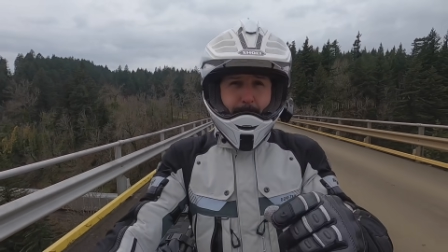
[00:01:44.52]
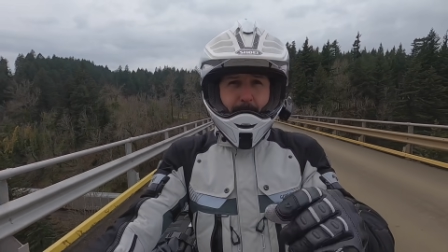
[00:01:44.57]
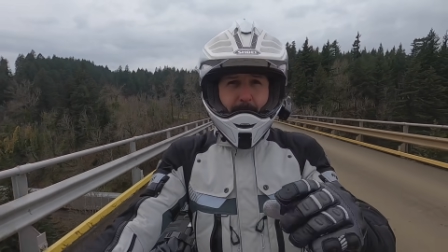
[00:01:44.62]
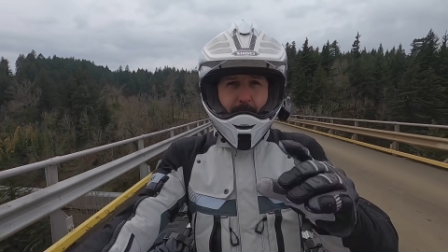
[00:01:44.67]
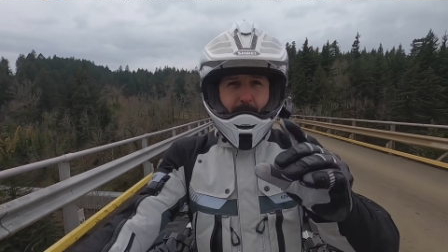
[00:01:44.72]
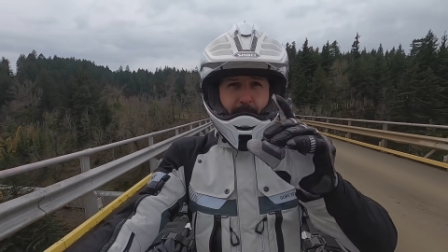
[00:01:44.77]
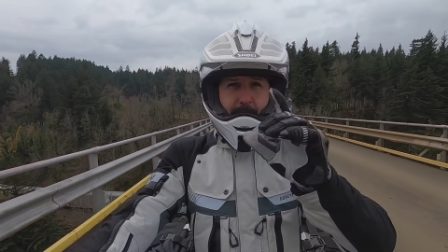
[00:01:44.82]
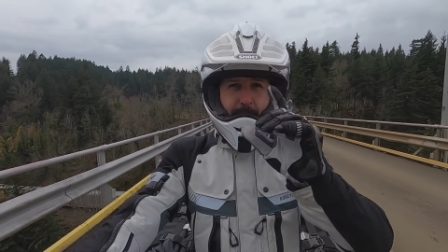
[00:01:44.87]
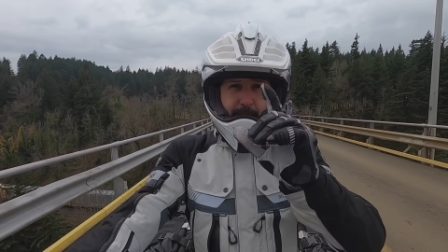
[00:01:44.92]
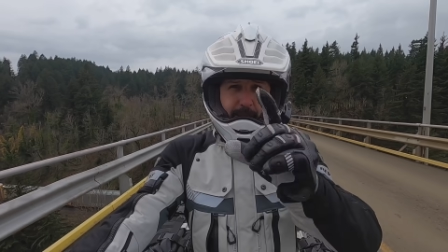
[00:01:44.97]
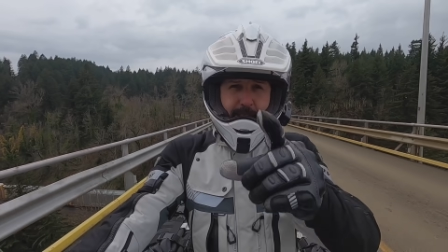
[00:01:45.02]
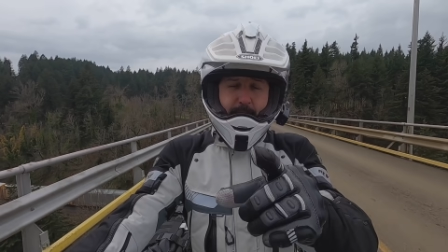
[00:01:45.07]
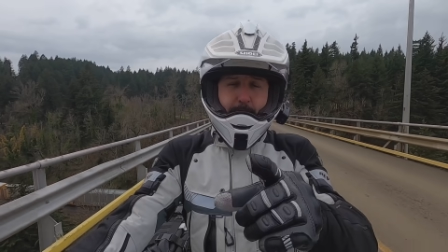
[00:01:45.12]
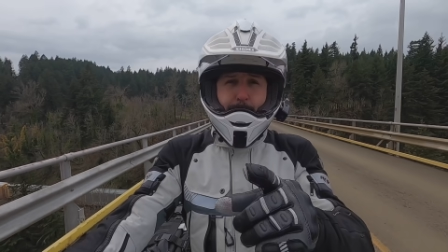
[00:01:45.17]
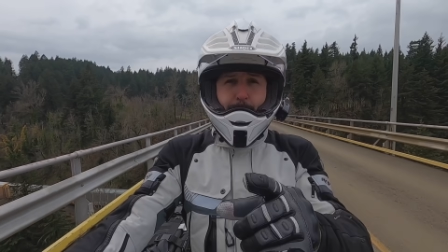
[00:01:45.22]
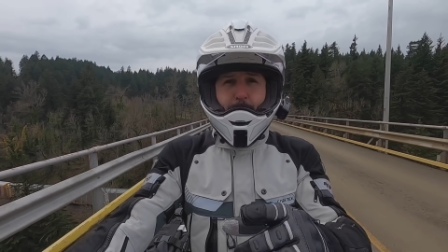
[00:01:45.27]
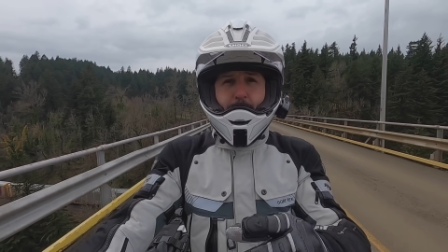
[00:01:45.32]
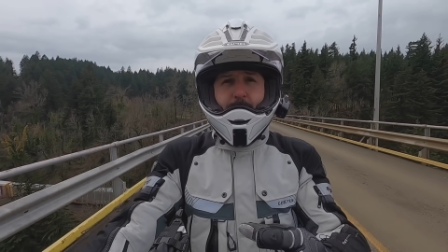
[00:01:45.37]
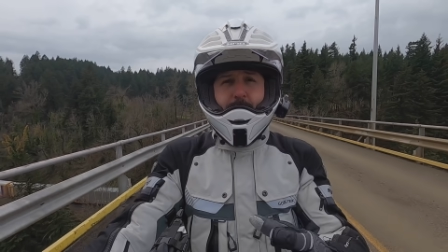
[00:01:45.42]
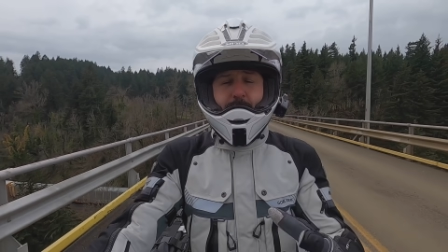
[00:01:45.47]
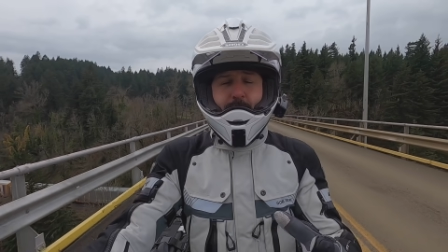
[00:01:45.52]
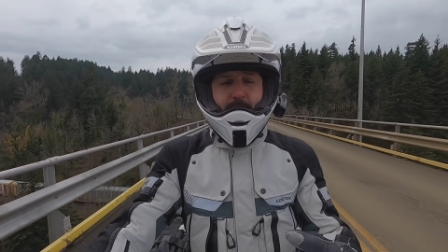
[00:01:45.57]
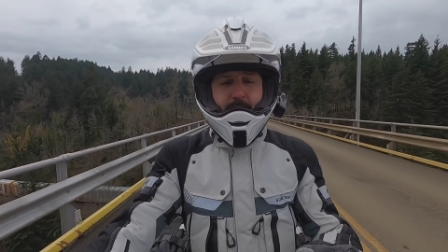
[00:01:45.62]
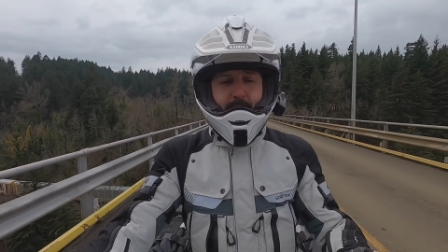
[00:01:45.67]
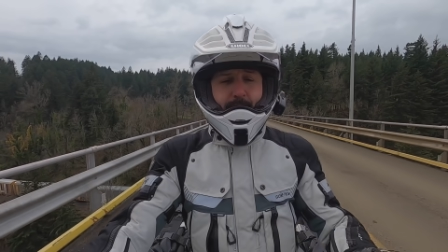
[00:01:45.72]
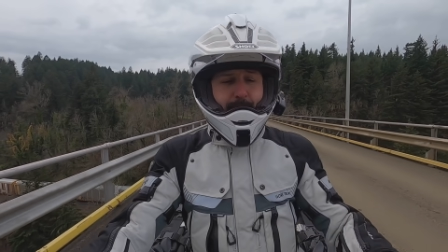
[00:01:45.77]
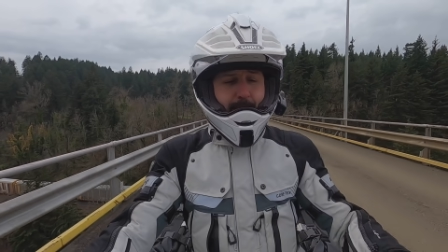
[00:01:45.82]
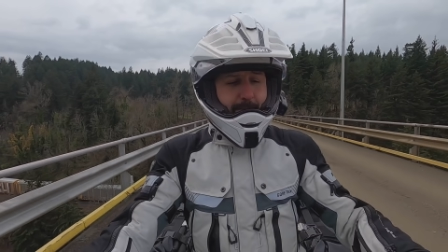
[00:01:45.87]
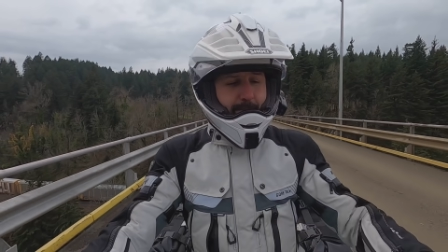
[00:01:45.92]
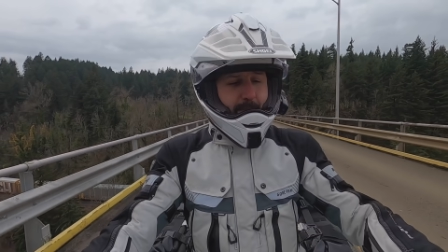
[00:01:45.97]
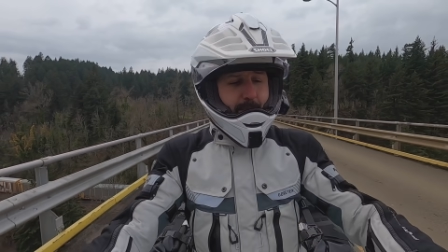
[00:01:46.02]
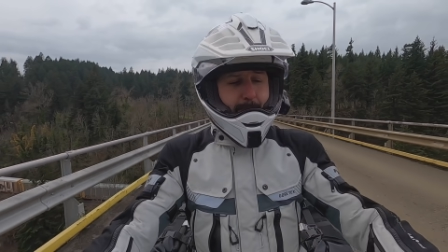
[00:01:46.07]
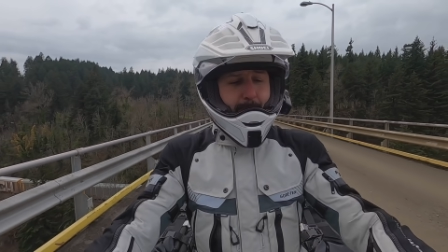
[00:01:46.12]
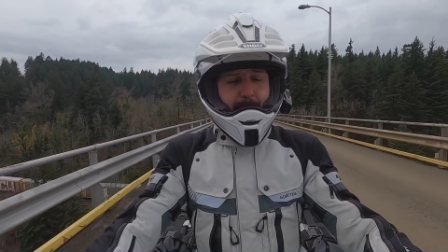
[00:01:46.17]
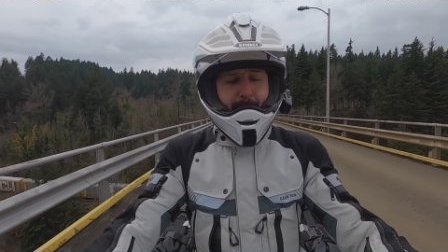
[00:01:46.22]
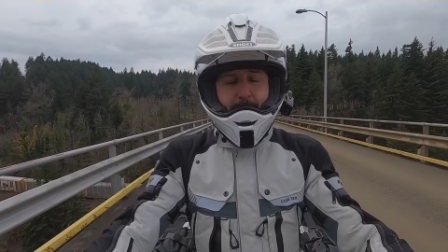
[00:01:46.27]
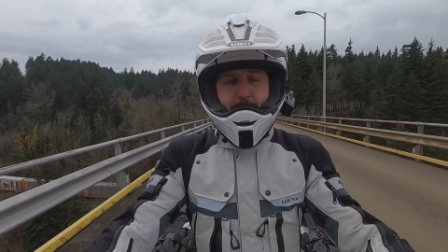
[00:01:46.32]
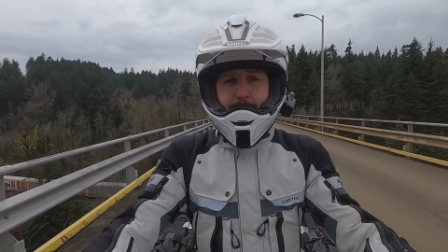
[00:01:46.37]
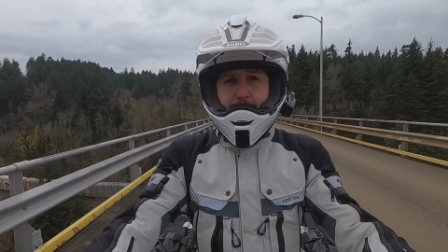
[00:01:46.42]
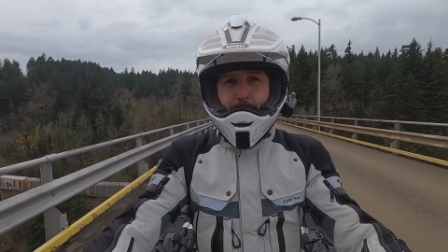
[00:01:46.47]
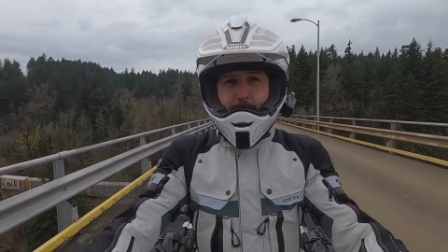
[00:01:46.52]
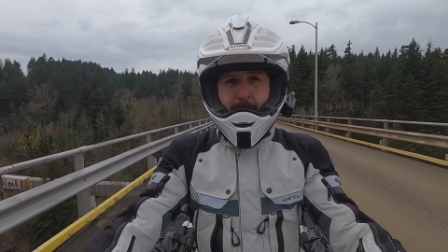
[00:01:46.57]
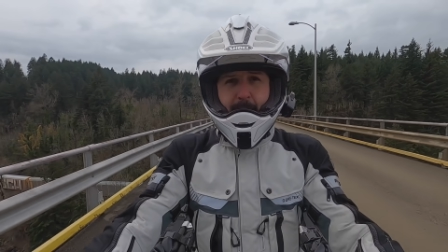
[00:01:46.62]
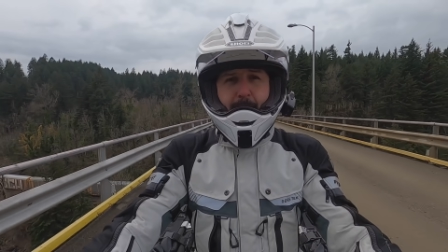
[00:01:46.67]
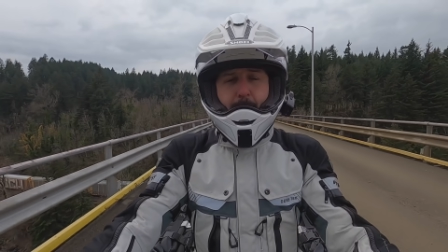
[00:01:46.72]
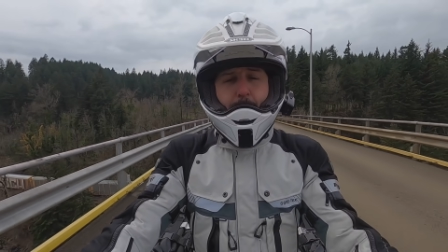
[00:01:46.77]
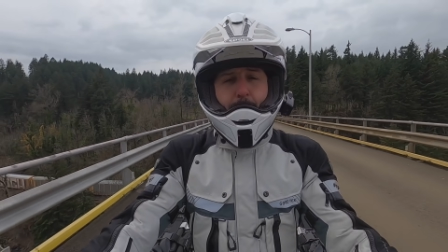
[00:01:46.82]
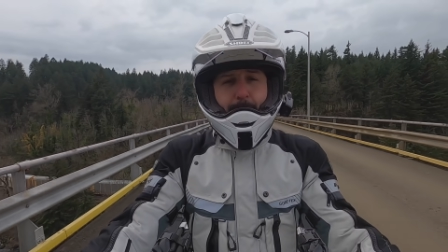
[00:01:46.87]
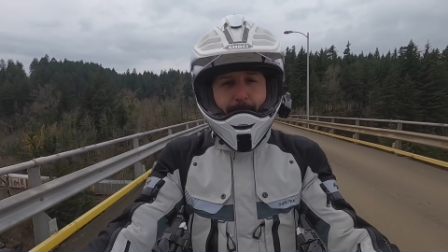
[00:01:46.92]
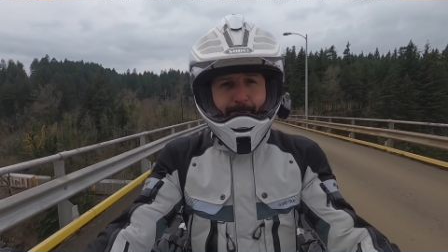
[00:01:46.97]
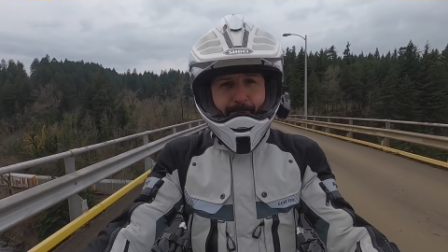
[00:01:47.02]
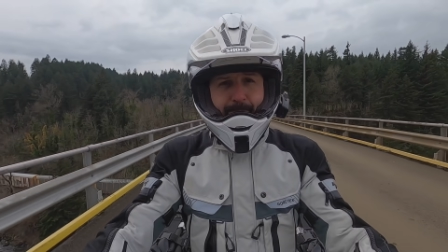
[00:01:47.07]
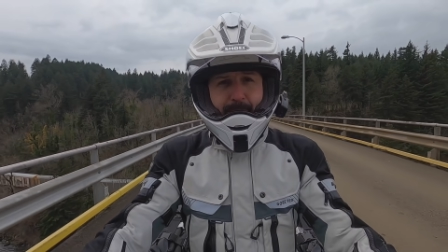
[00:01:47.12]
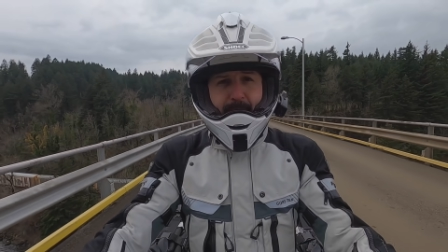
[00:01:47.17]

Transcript: speed on this bridge is 15 miles per hour.